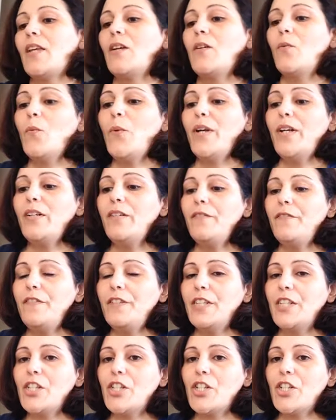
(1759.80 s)
When I
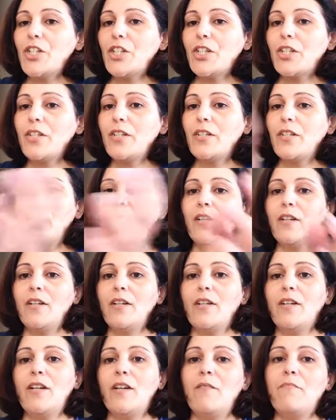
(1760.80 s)
finish
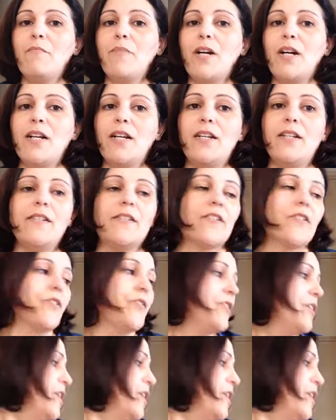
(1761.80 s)
my story